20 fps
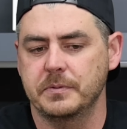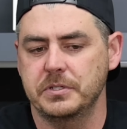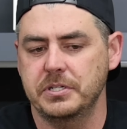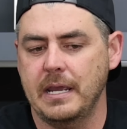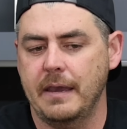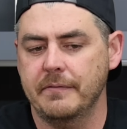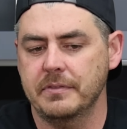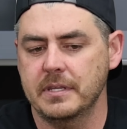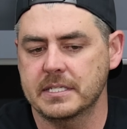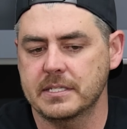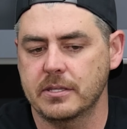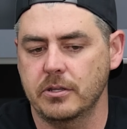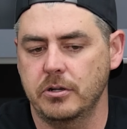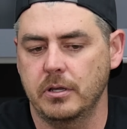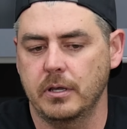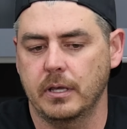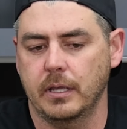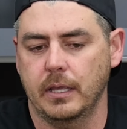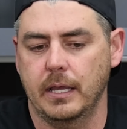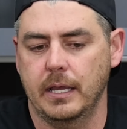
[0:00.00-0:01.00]
but you have this
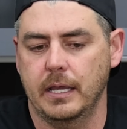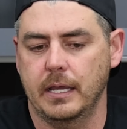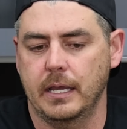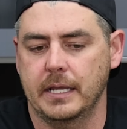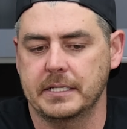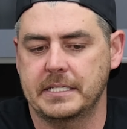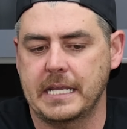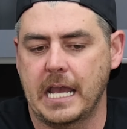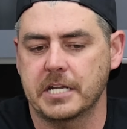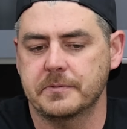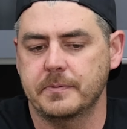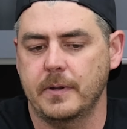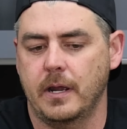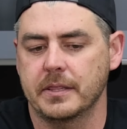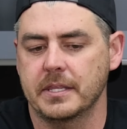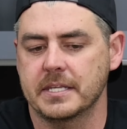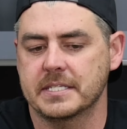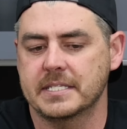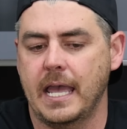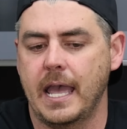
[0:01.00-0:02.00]
little
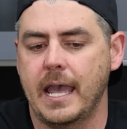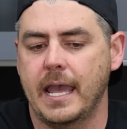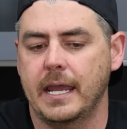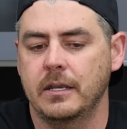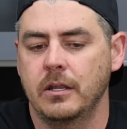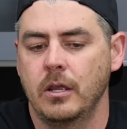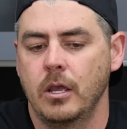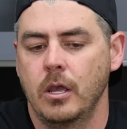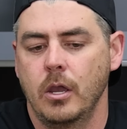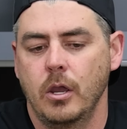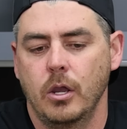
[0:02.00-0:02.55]
attachment on the side